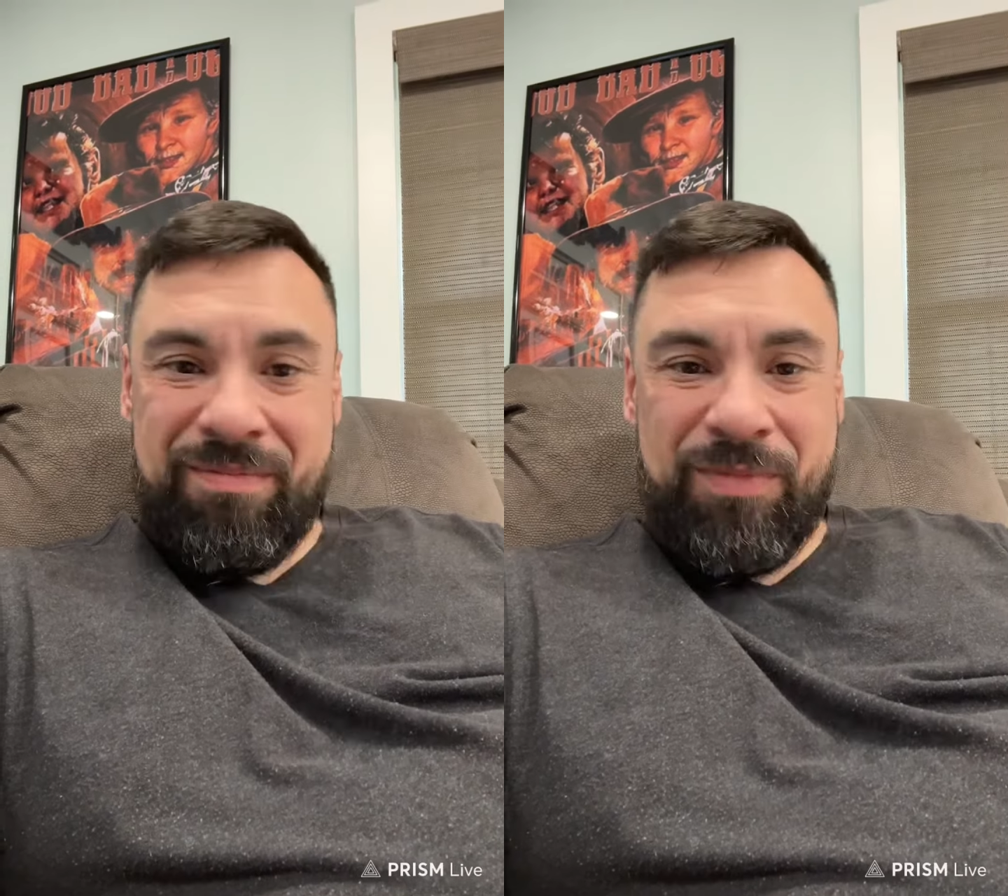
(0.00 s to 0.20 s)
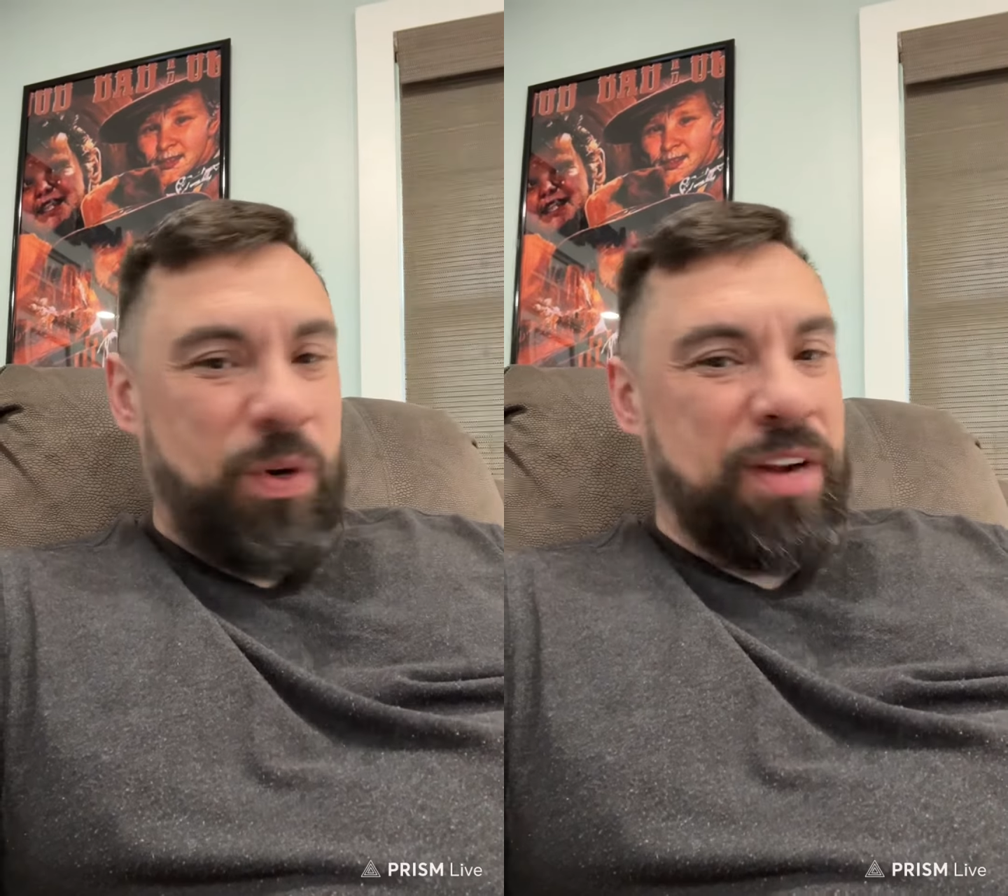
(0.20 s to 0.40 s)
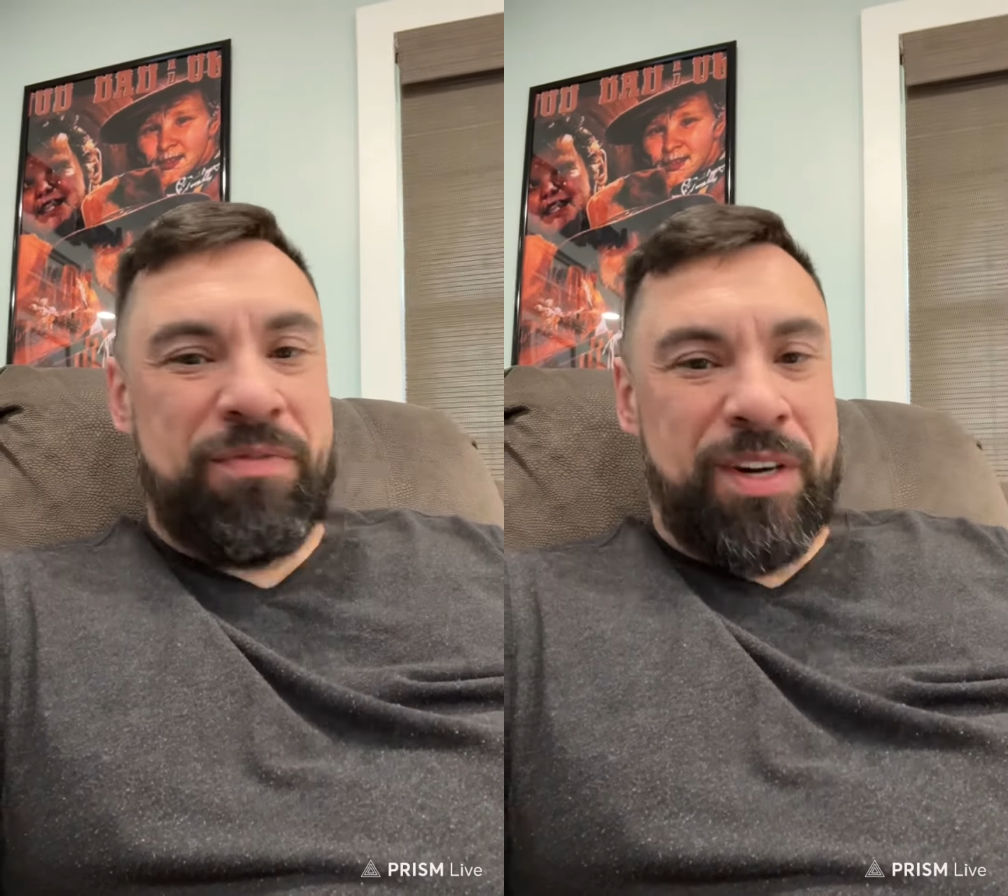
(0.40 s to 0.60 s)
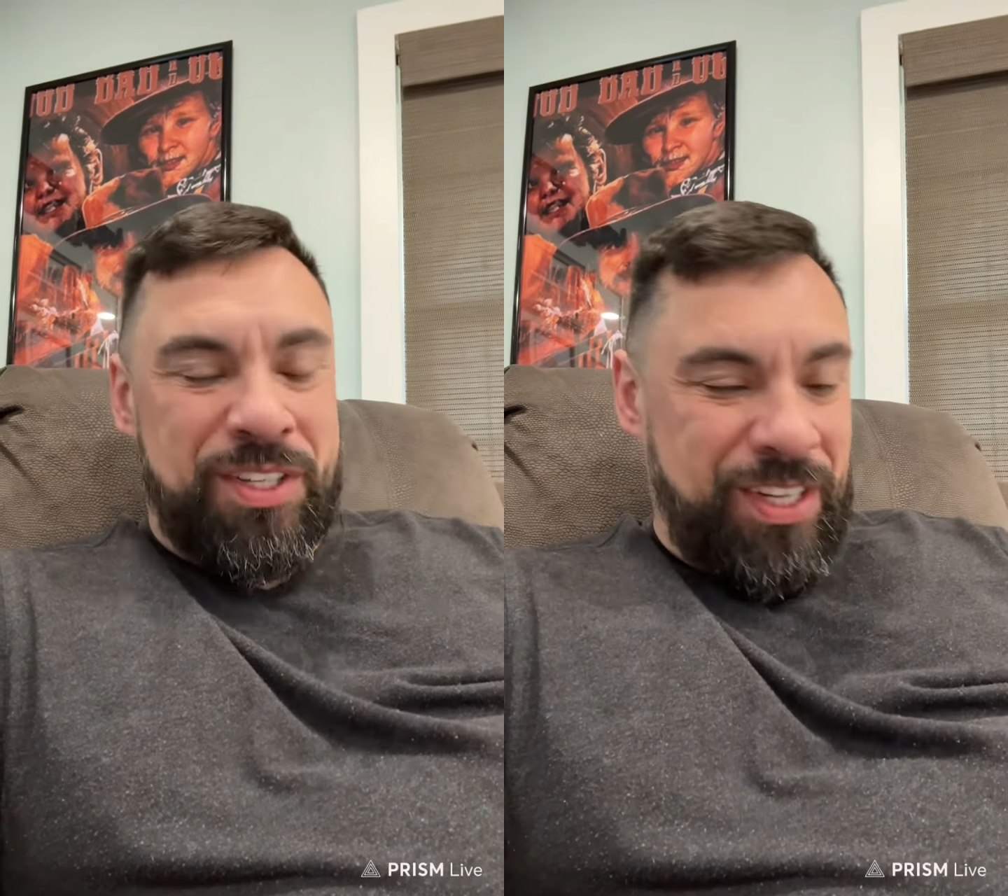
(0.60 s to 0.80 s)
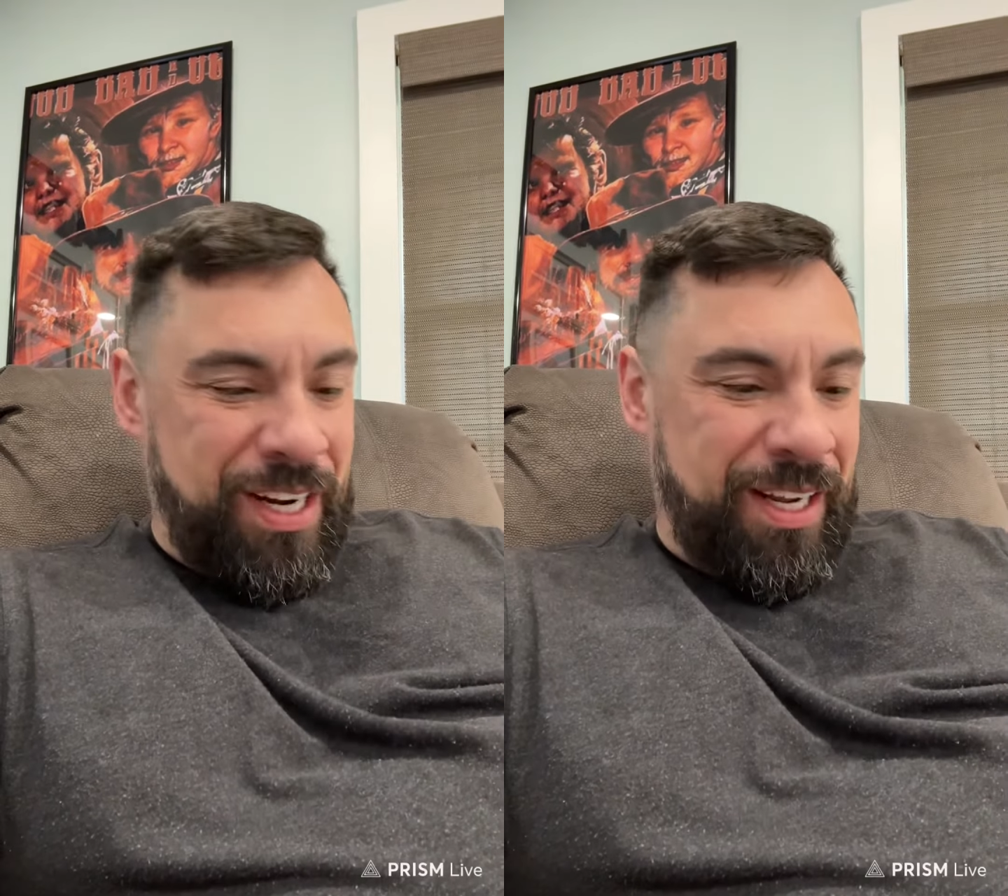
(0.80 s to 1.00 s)
Great verse
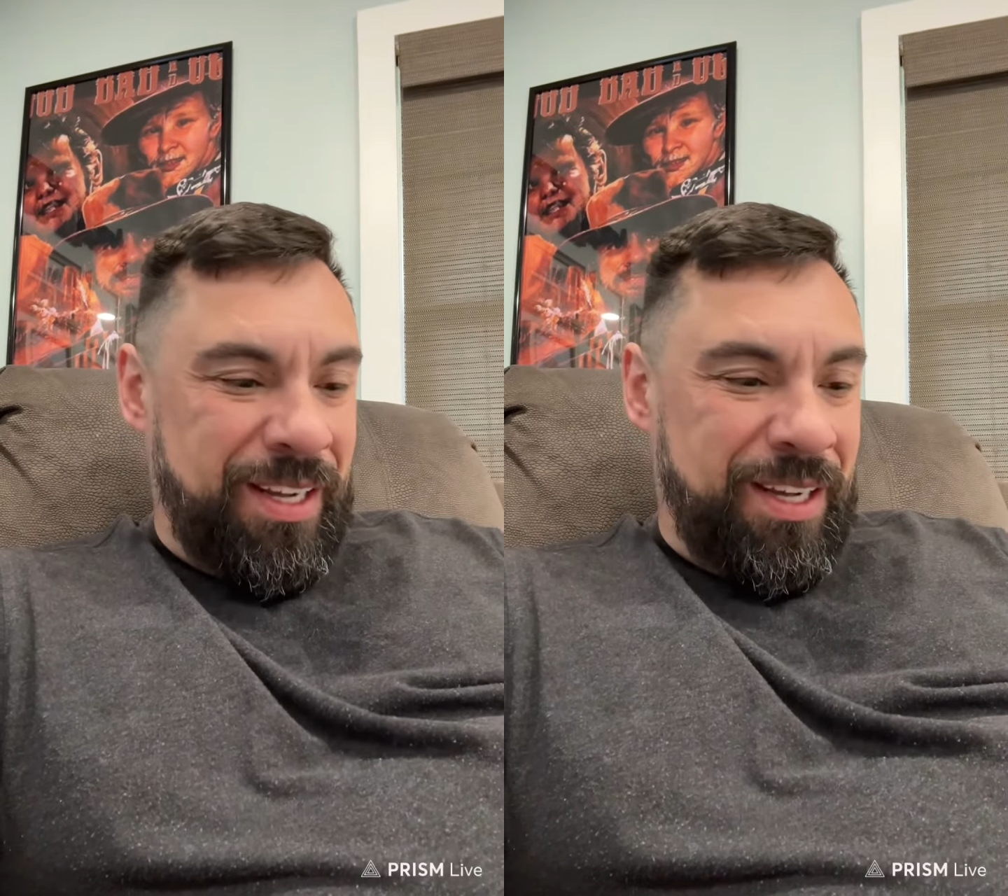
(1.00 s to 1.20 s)
today.